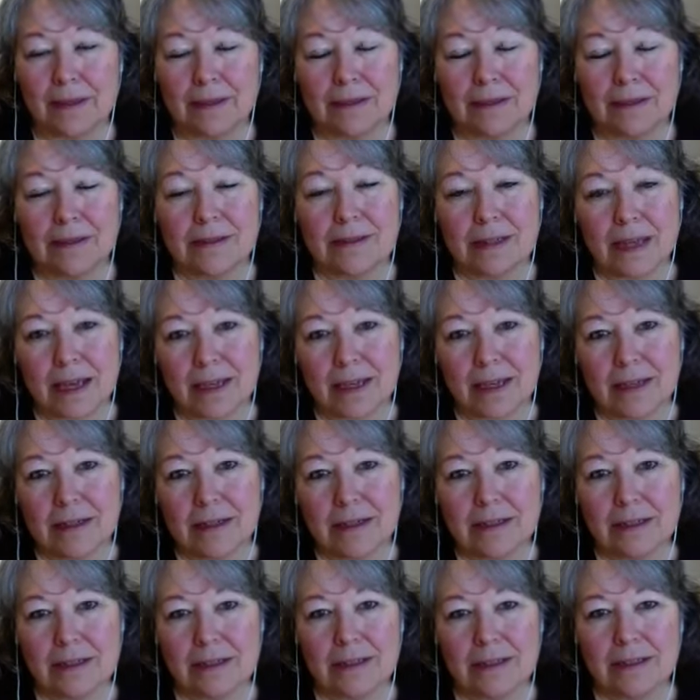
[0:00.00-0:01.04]

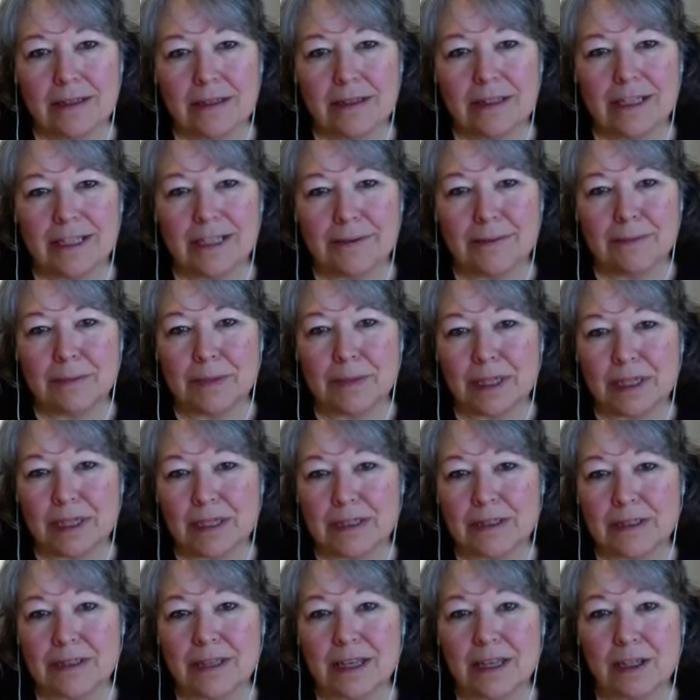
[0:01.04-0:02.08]
Instead, it
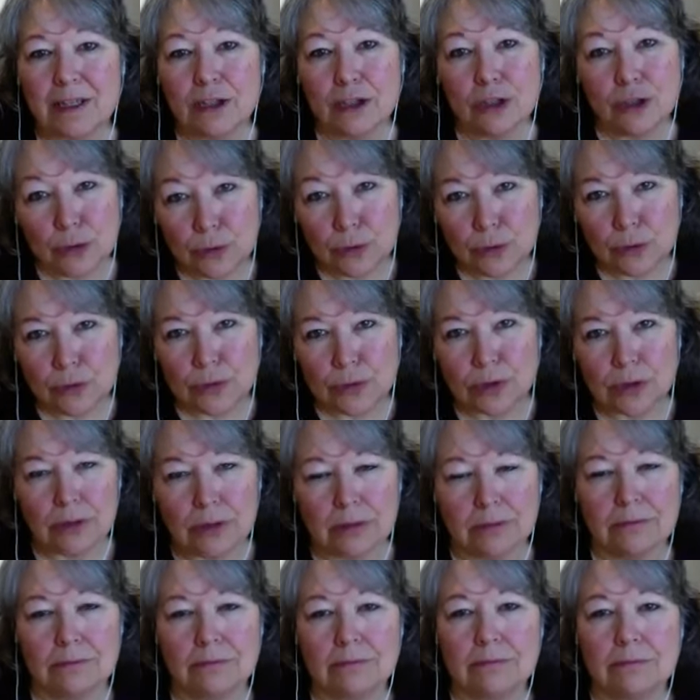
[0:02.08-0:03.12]
means that
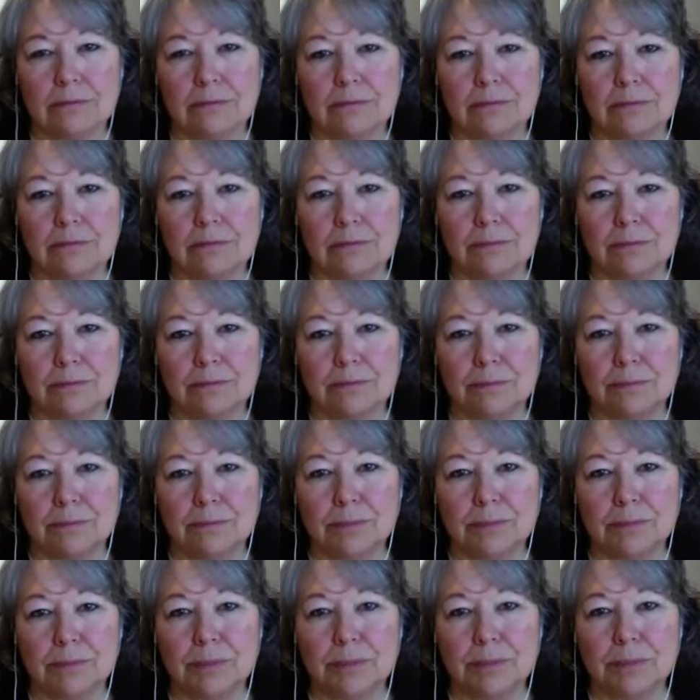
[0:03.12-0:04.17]
you
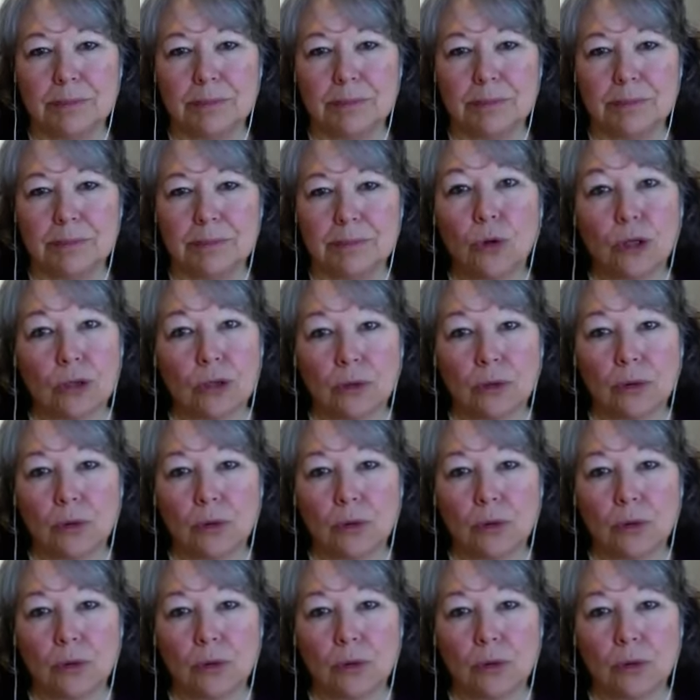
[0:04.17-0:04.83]
become more